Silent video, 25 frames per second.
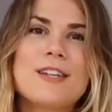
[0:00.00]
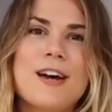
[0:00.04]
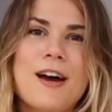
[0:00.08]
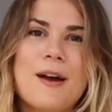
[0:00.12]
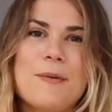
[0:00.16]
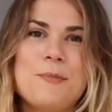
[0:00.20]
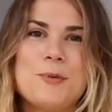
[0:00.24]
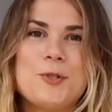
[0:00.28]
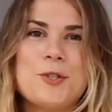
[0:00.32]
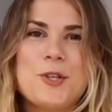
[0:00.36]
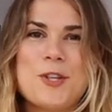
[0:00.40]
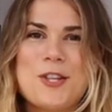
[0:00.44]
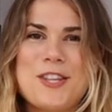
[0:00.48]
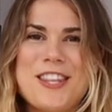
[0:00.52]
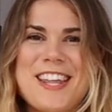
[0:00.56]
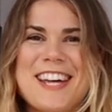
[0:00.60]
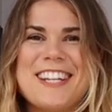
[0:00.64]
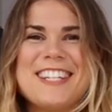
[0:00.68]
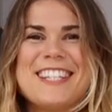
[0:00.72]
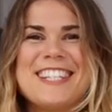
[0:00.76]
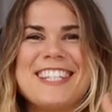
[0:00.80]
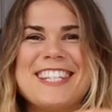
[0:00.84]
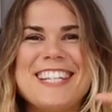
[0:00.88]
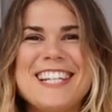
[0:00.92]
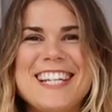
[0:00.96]
times so that
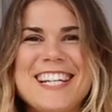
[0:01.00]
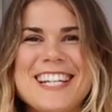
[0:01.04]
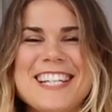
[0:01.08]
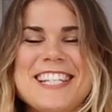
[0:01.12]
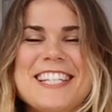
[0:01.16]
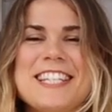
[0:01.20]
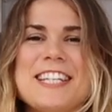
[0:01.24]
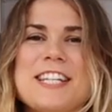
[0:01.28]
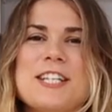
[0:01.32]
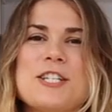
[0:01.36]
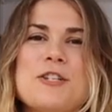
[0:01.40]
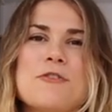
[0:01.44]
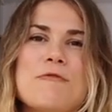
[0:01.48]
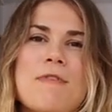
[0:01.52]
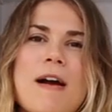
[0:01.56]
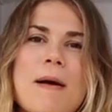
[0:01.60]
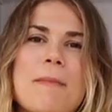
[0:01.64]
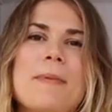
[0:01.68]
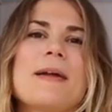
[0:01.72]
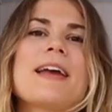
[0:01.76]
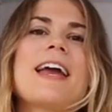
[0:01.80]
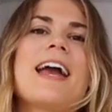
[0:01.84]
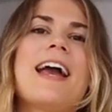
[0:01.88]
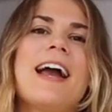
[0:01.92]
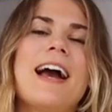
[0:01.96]
they're just easier to
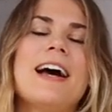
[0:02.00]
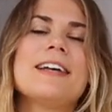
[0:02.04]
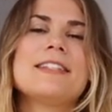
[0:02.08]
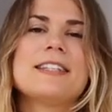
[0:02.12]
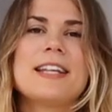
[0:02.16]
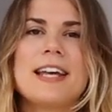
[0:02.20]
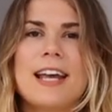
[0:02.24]
replicate as